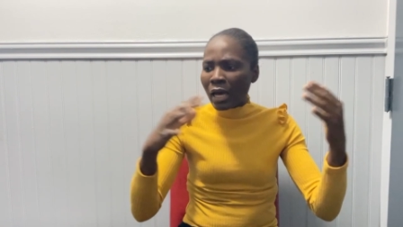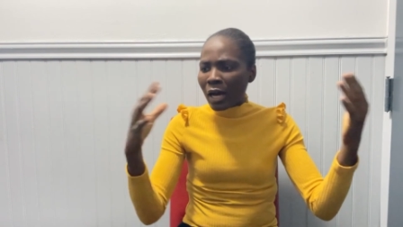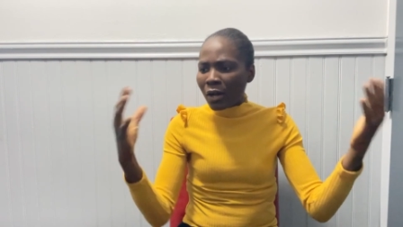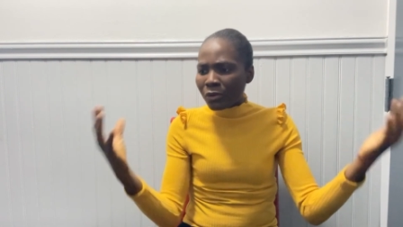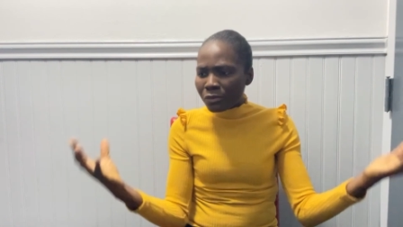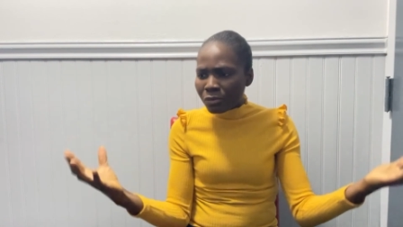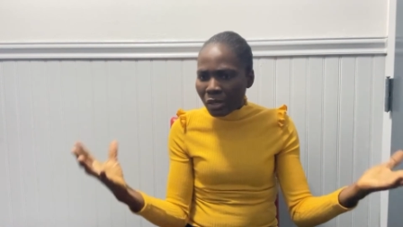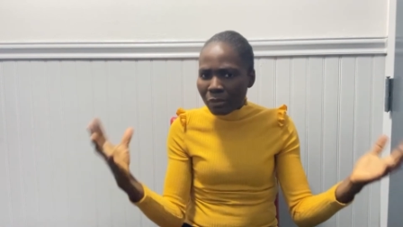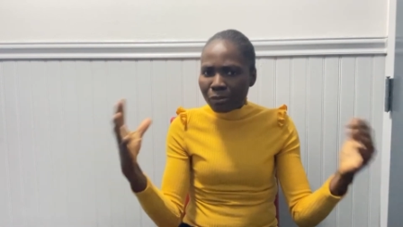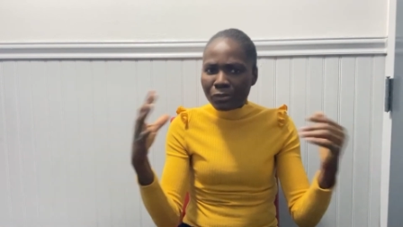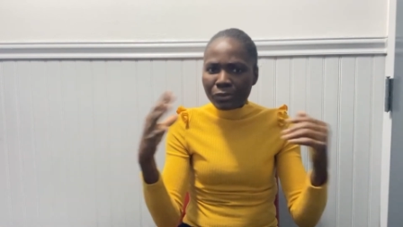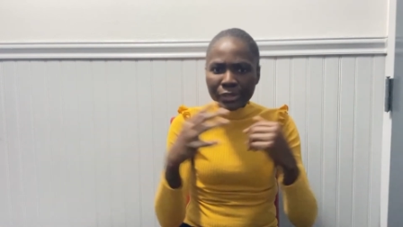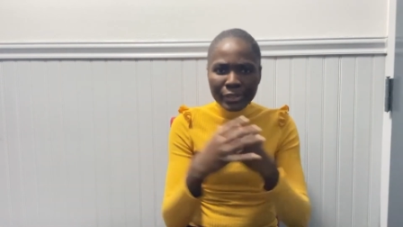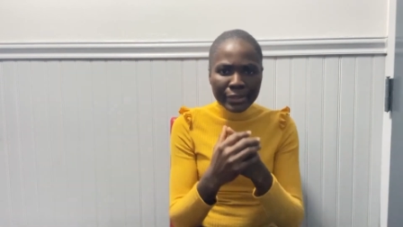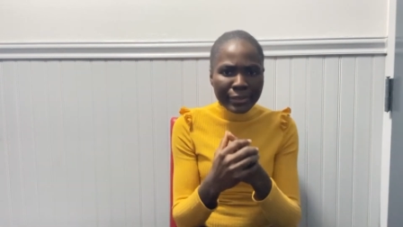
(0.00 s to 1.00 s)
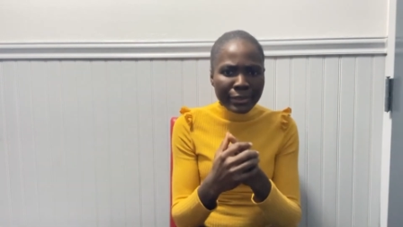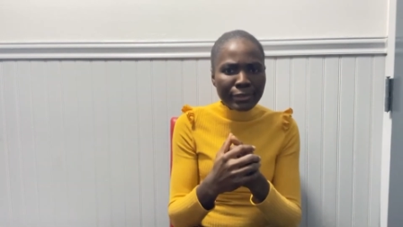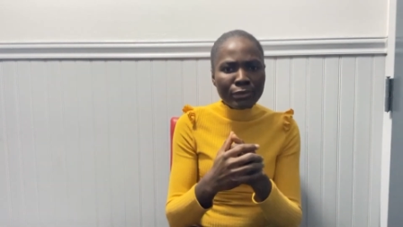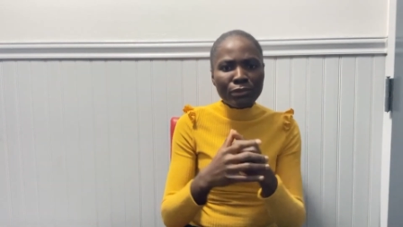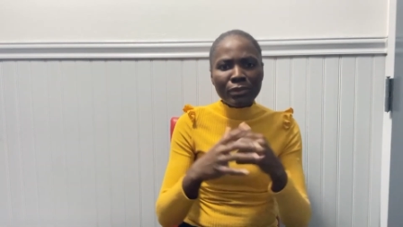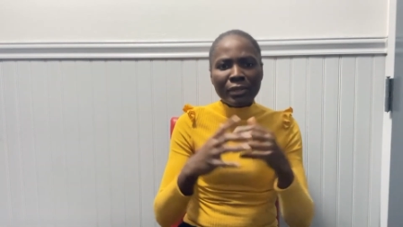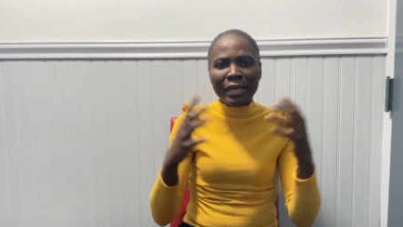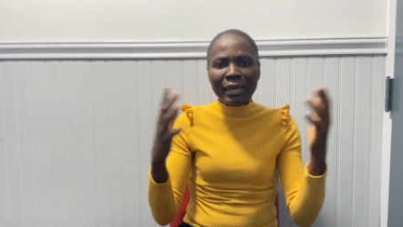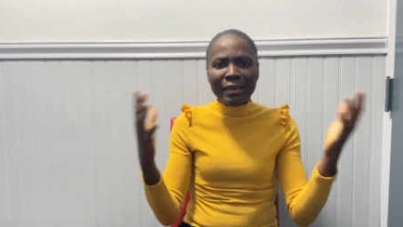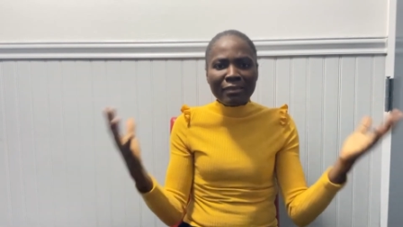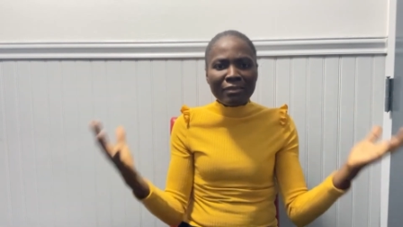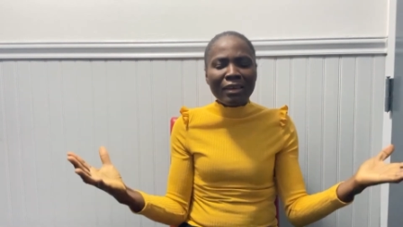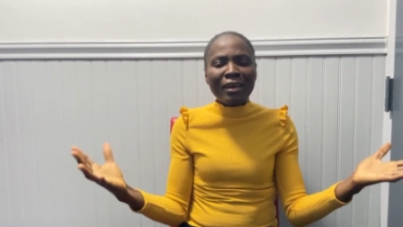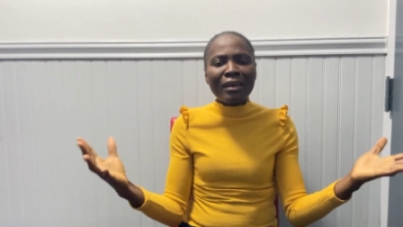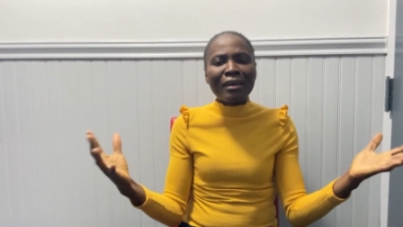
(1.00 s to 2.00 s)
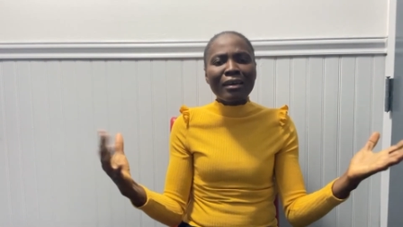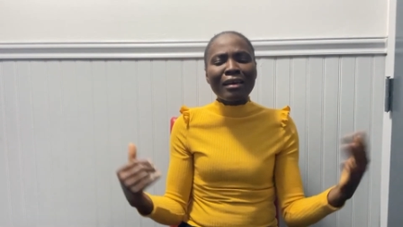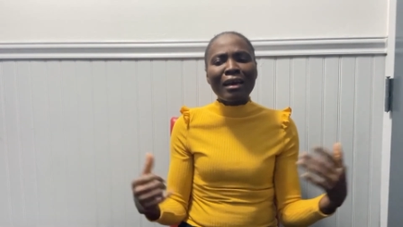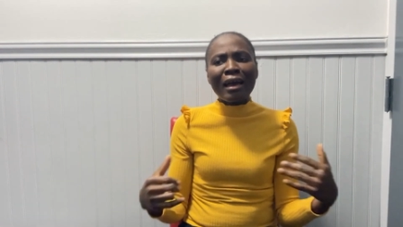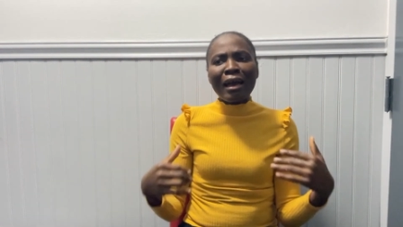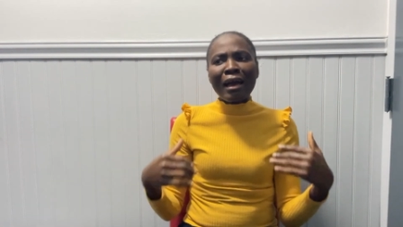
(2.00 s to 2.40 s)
how do i put these things together